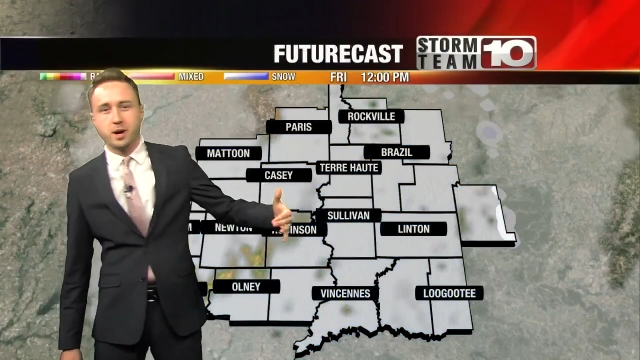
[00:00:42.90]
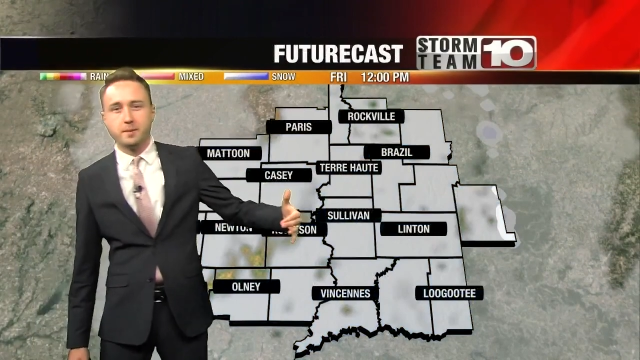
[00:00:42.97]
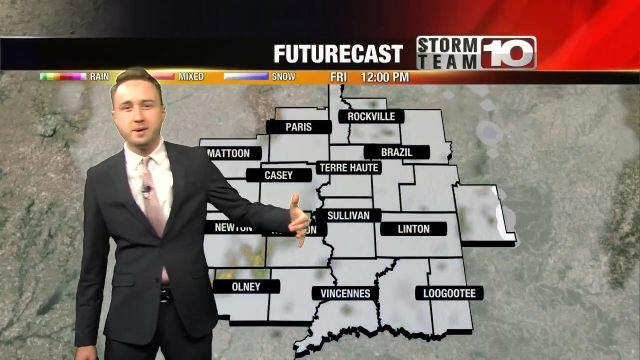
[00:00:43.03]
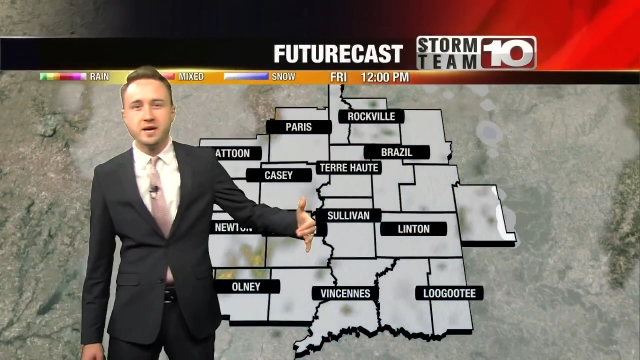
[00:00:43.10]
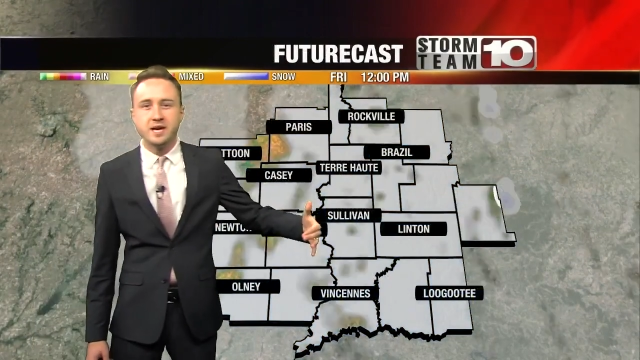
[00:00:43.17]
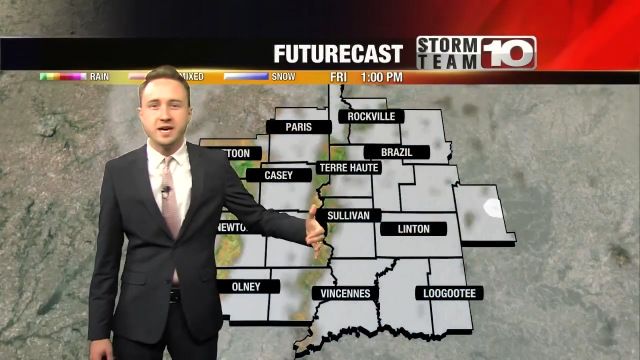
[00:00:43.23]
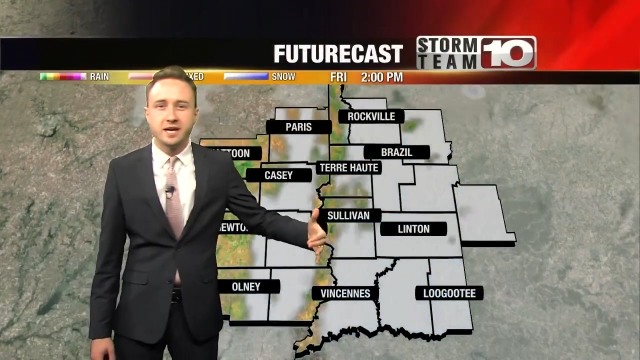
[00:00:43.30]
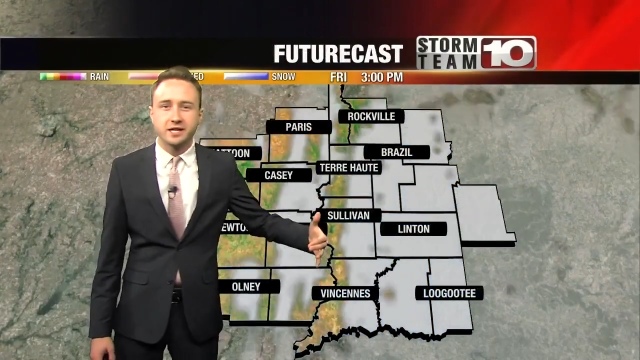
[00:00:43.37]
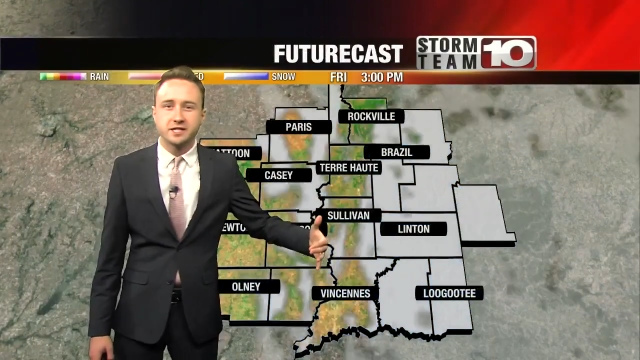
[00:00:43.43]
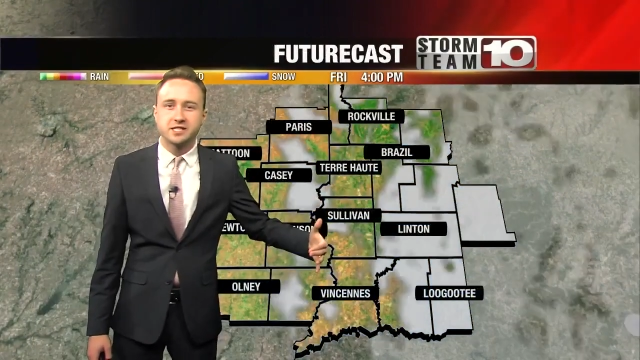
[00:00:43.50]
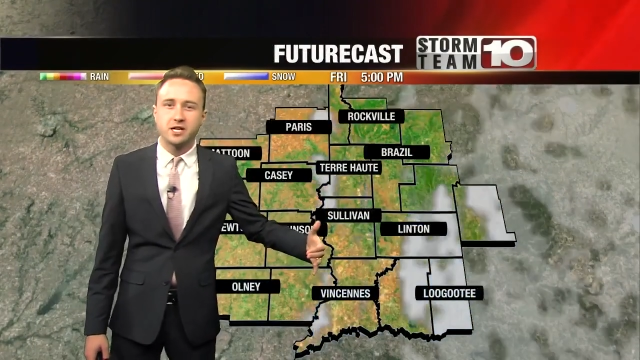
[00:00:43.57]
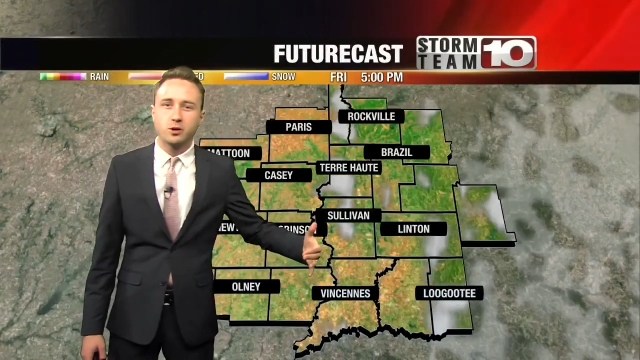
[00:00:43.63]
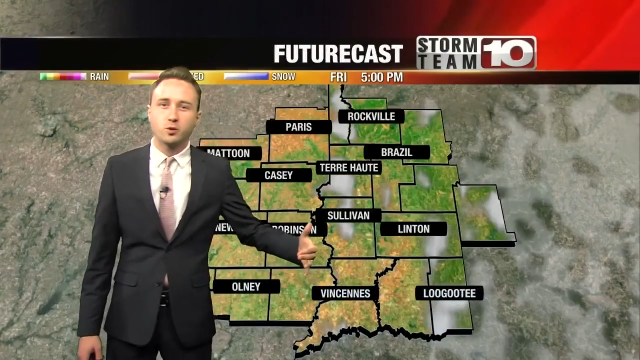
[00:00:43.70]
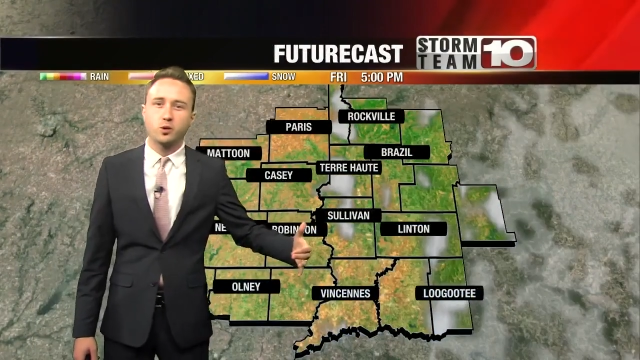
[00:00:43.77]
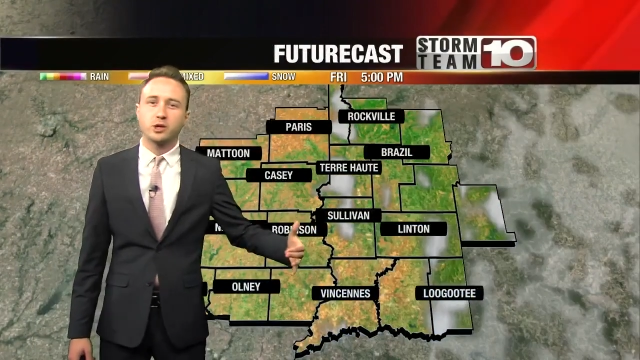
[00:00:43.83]
up. You can
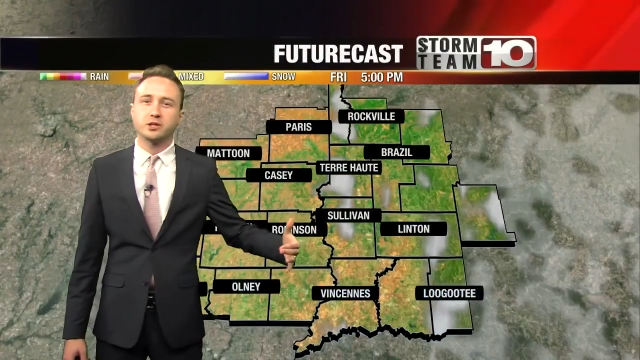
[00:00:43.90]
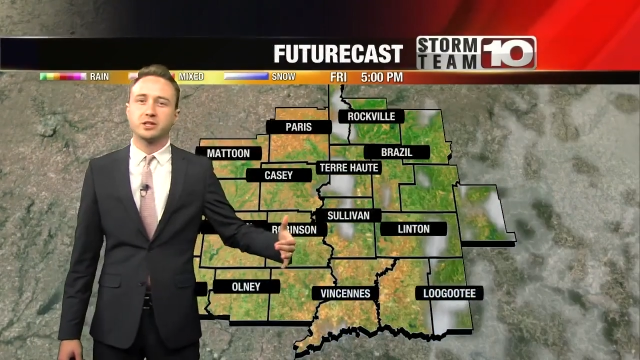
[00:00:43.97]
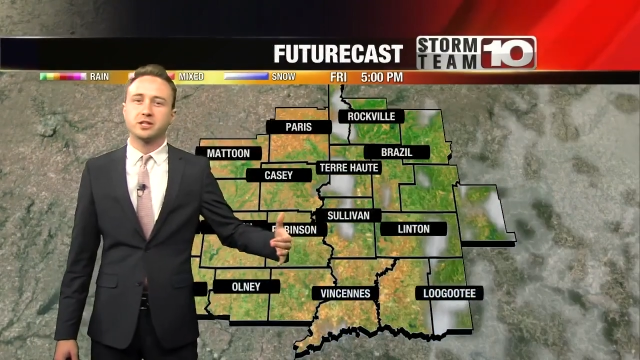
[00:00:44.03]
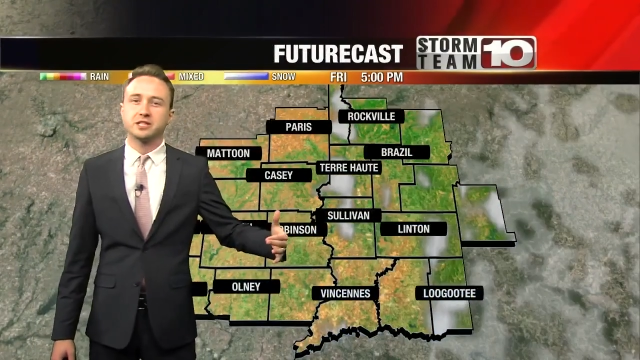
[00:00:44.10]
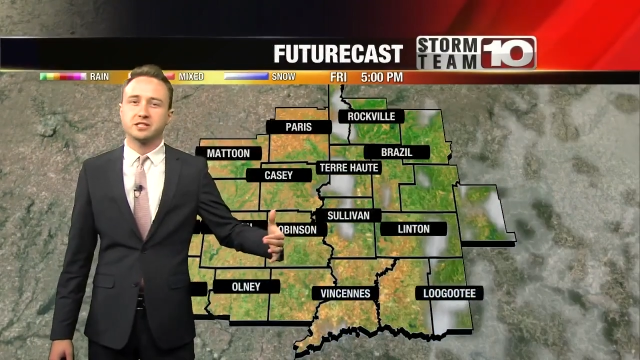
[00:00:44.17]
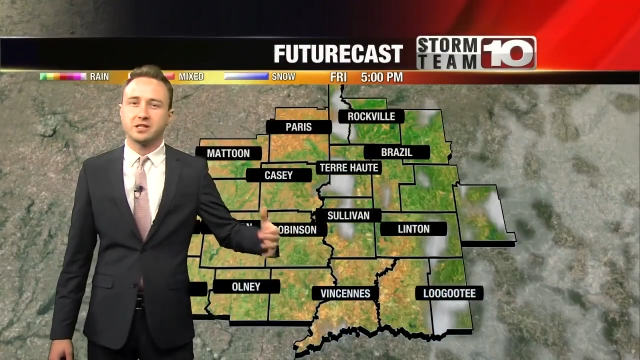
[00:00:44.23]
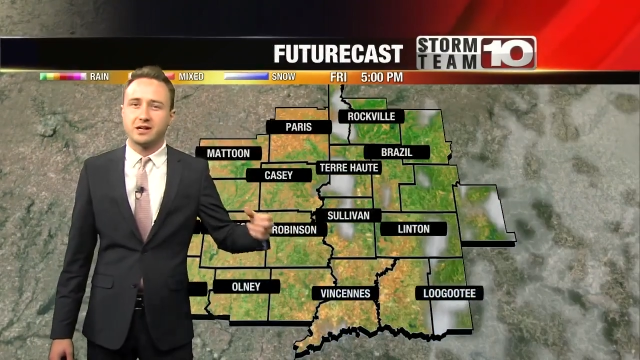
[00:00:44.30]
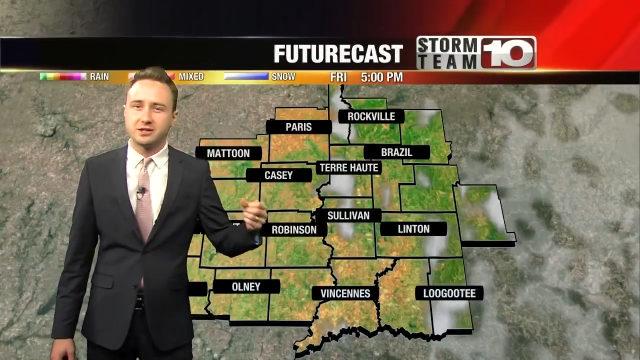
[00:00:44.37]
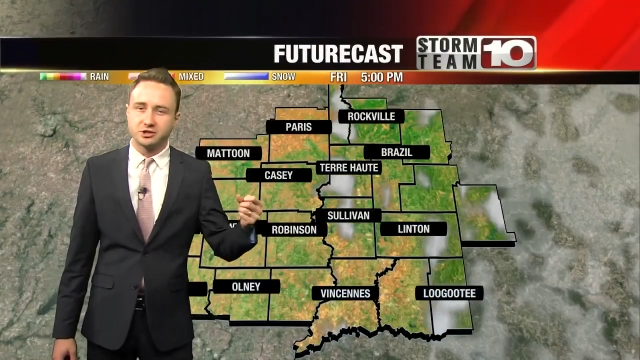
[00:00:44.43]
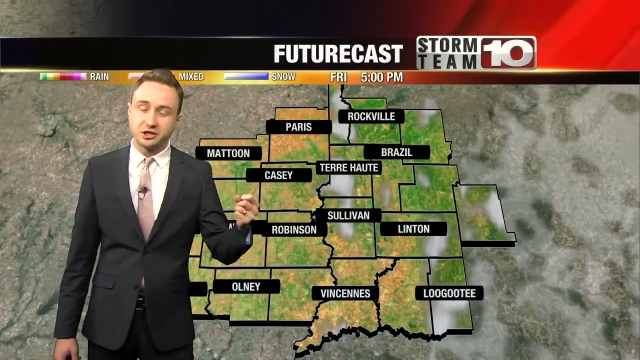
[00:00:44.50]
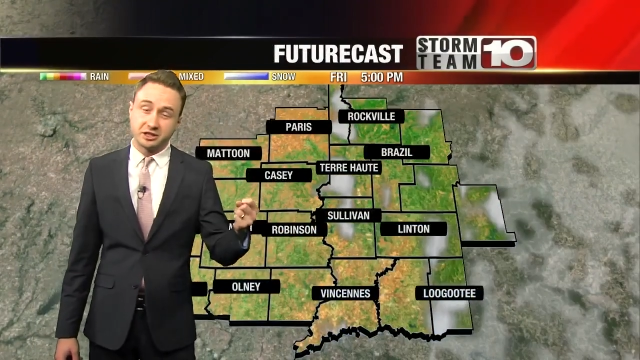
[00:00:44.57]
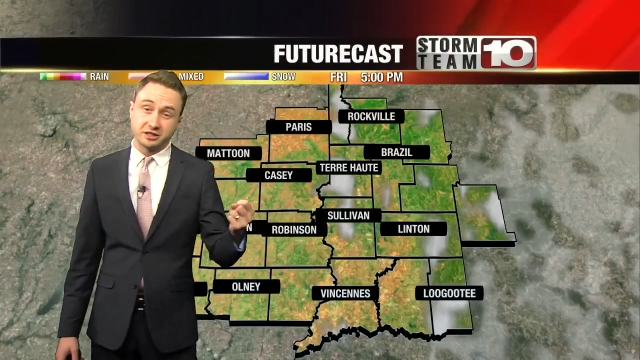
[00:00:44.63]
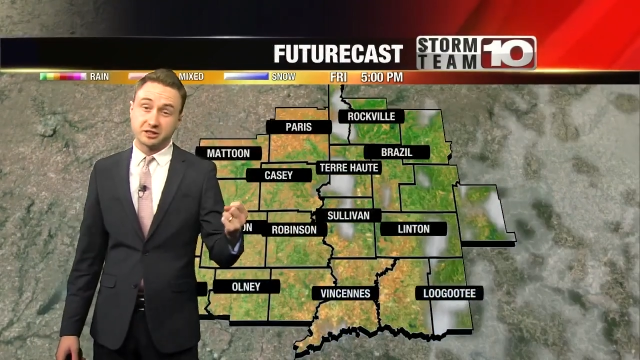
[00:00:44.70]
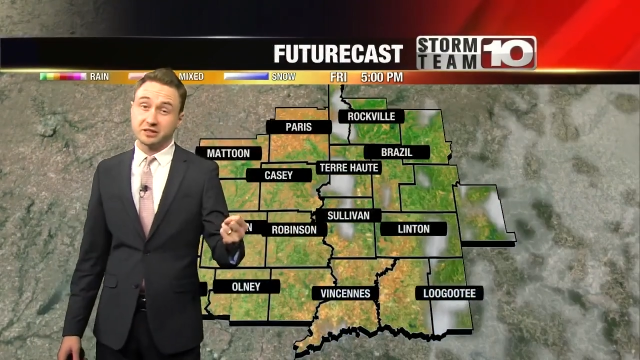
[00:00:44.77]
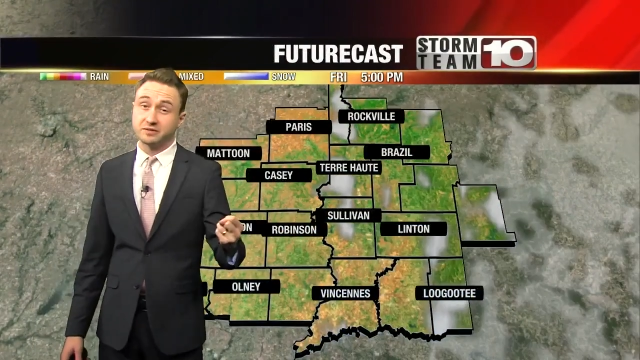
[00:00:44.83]
see how quickly these clouds are
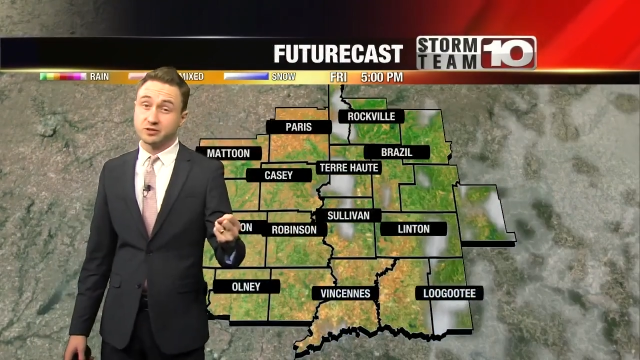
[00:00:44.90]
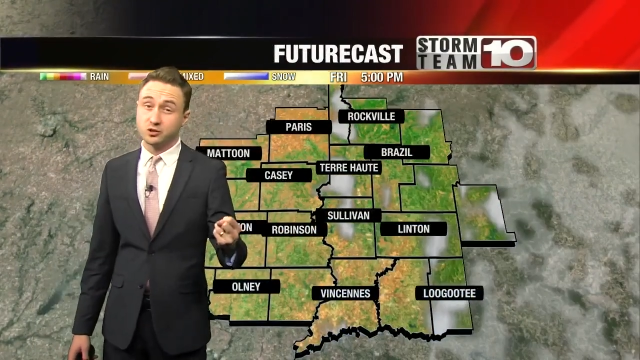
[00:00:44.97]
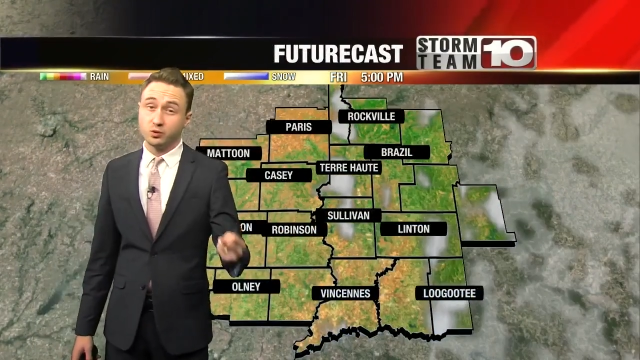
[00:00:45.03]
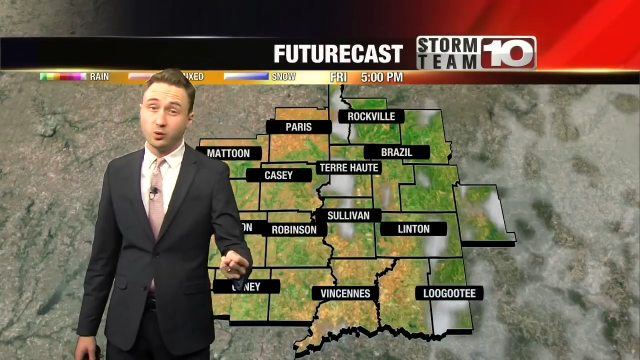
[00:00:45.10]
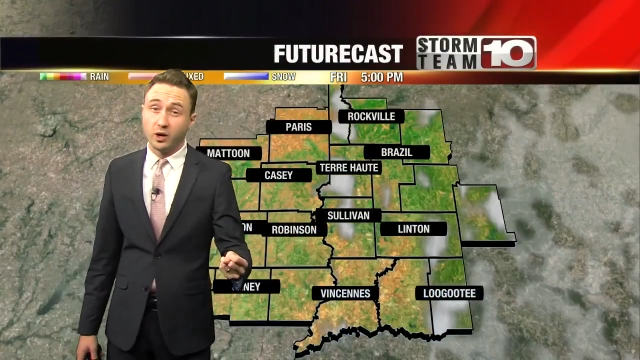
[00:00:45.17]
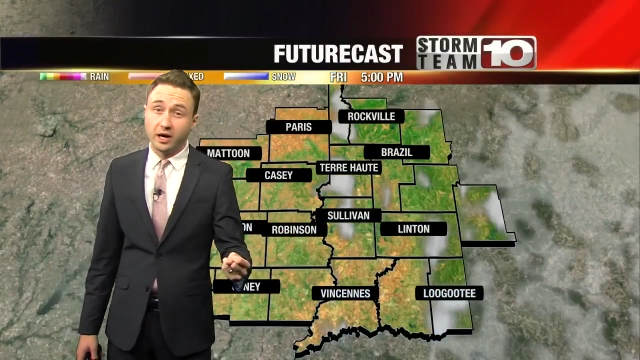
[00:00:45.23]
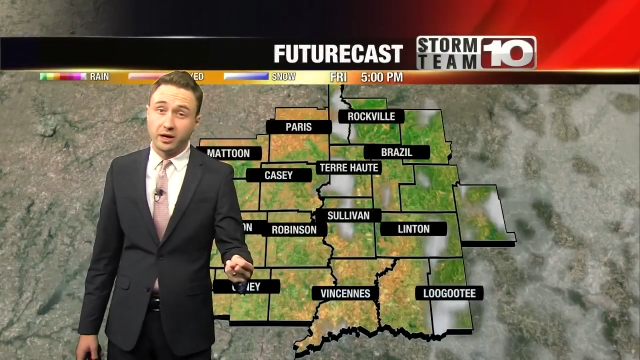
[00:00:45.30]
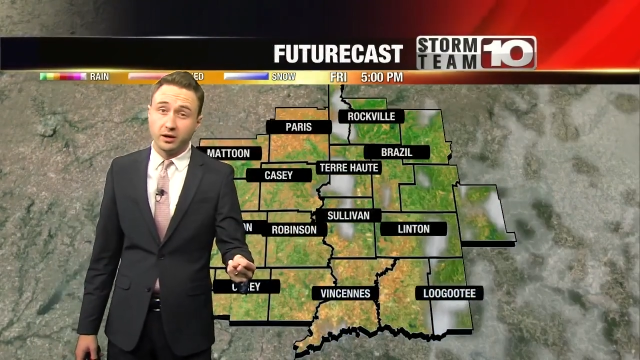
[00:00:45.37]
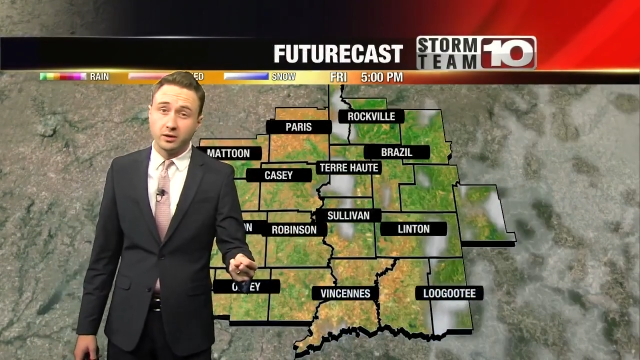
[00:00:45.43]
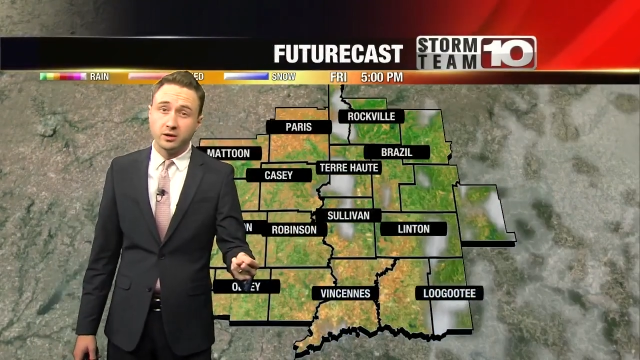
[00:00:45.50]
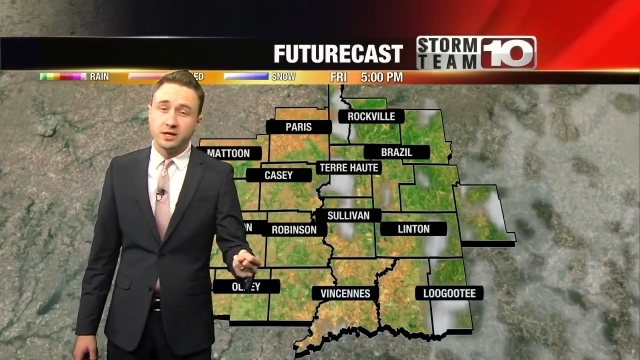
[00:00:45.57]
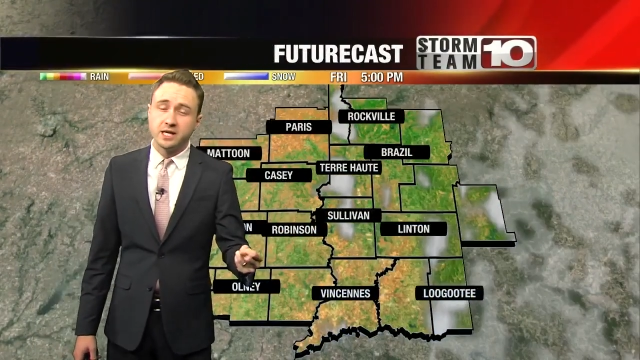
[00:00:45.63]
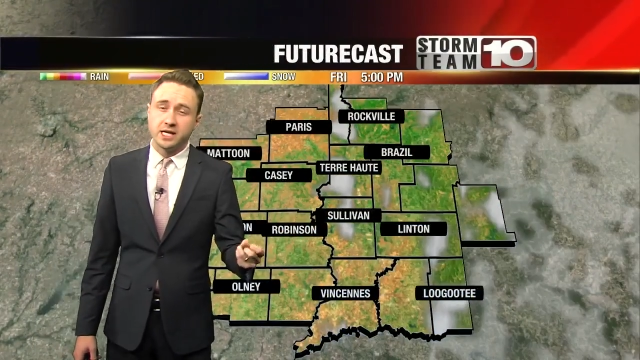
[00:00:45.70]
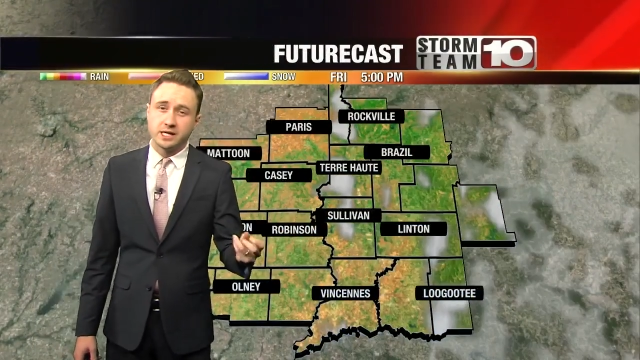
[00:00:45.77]
going to leave as well